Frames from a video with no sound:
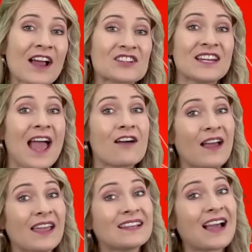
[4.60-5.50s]
we actually have
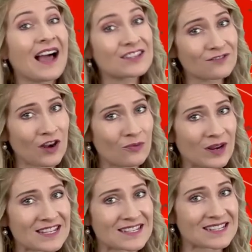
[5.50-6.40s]
a cut of low
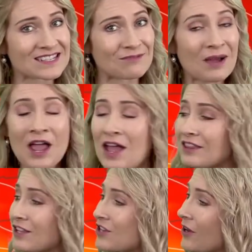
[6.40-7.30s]
weather system
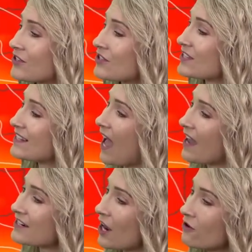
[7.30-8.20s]
that's going to
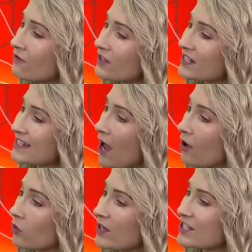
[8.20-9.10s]
slide over the
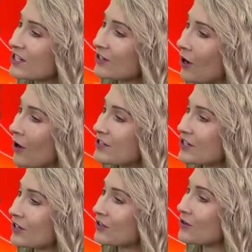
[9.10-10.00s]
southwestern
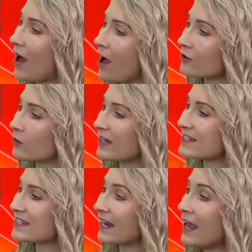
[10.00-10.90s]
coast throughout
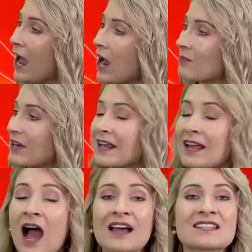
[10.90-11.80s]
Wednesday,
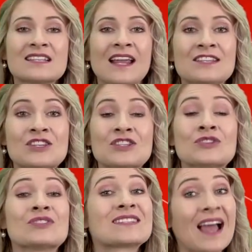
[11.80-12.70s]
bringing isolated
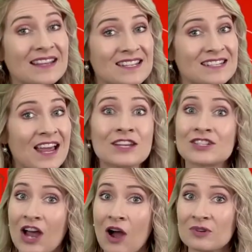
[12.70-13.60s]
to scattered
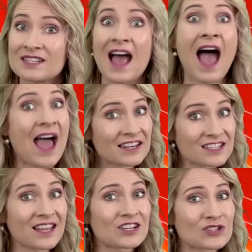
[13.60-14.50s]
showers and
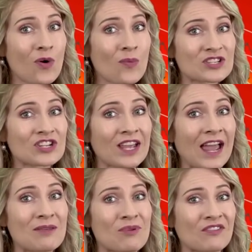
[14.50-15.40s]
thunderstorms to the
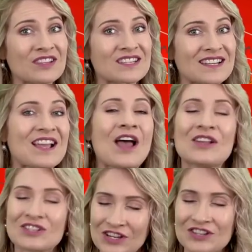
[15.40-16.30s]
Cape provinces.
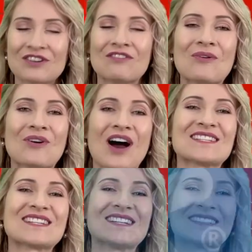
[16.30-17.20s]
So here's your forecast.